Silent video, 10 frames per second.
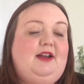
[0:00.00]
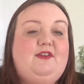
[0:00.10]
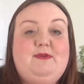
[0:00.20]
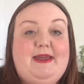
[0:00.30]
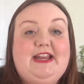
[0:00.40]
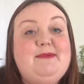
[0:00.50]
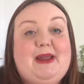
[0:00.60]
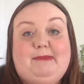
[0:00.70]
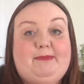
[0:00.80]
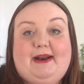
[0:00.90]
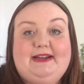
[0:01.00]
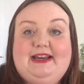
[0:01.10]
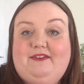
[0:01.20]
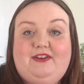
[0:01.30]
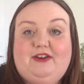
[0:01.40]
a baby
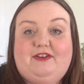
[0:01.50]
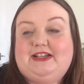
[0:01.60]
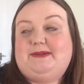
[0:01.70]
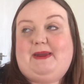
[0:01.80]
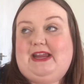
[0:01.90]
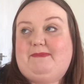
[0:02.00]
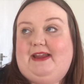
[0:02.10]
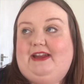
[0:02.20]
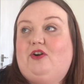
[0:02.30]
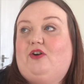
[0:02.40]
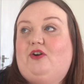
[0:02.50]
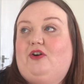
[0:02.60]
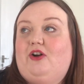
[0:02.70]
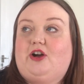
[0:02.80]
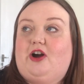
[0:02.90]
blanket for your friend's baby,
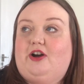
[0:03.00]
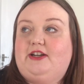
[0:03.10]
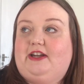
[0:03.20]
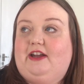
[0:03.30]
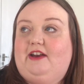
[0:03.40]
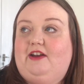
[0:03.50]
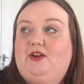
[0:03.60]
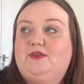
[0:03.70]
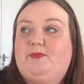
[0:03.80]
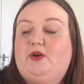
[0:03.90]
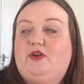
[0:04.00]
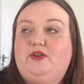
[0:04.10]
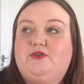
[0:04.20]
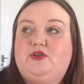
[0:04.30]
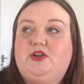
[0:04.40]
or a cardigan who's
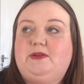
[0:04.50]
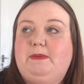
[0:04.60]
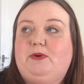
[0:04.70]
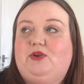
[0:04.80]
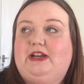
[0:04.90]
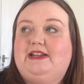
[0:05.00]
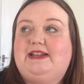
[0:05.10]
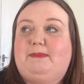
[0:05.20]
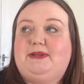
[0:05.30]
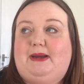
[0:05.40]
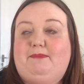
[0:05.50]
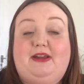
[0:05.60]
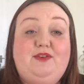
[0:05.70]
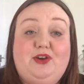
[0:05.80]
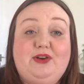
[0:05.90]
due to be born in September,
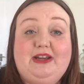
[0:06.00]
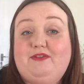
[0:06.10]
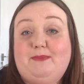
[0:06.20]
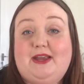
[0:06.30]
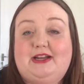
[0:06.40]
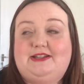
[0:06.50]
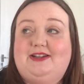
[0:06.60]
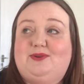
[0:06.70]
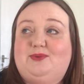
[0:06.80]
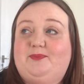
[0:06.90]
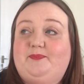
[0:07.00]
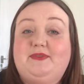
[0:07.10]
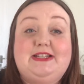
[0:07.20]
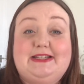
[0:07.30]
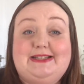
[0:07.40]
if you don't give them that till
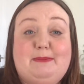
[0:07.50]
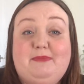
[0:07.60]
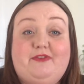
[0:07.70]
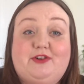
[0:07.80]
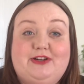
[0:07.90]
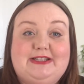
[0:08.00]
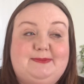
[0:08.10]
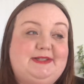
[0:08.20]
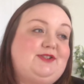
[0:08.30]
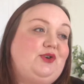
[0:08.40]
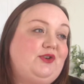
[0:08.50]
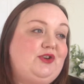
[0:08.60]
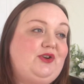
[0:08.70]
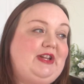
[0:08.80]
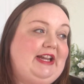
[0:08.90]
December for Christmas or the
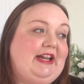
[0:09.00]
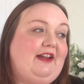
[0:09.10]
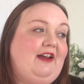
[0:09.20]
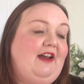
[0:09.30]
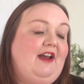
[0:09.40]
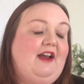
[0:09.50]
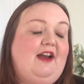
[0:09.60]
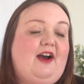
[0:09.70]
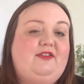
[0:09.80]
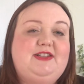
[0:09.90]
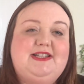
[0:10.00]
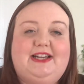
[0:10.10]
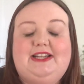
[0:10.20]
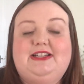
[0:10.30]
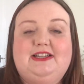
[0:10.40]
New Year,
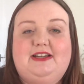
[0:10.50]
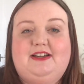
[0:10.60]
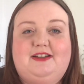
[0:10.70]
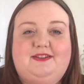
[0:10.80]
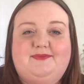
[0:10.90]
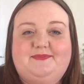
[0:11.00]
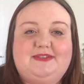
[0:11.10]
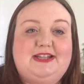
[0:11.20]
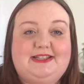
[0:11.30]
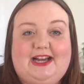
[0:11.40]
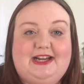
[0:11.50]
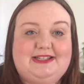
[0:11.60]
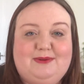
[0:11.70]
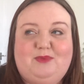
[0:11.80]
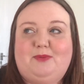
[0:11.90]
obviously the
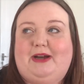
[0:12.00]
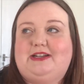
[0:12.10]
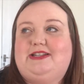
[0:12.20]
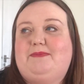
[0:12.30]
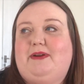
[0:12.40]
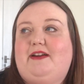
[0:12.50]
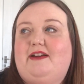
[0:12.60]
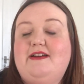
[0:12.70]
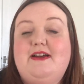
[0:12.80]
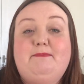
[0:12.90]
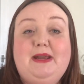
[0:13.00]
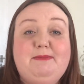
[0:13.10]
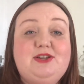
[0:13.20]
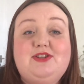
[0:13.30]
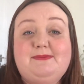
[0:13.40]
sizing will matter, but
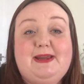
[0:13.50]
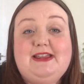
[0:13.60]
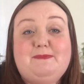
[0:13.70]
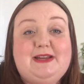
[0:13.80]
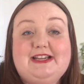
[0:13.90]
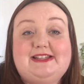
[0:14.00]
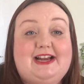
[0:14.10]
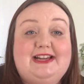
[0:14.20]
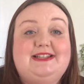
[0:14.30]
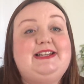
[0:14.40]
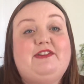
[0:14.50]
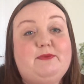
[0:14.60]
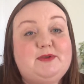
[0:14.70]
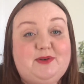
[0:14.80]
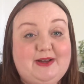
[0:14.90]
maybe just make the bigger size and give it